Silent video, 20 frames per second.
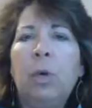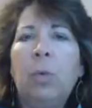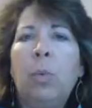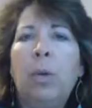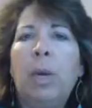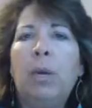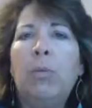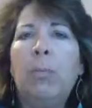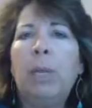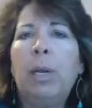
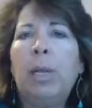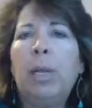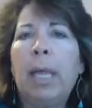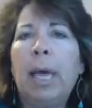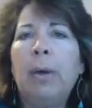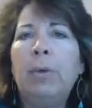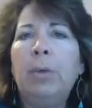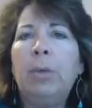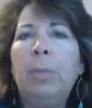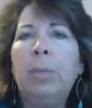when I've been
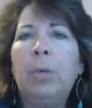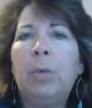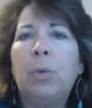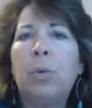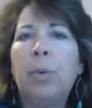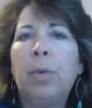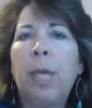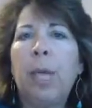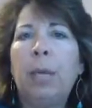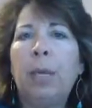allowed to be
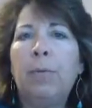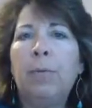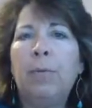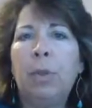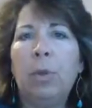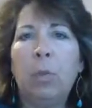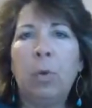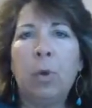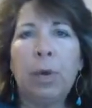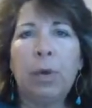creative
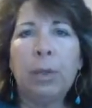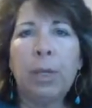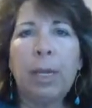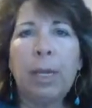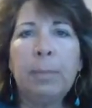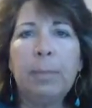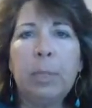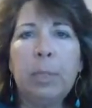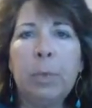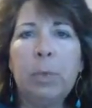in the work that
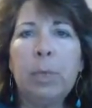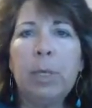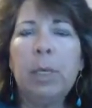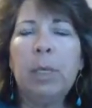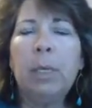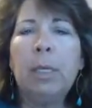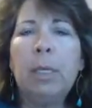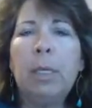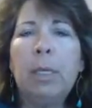I'm doing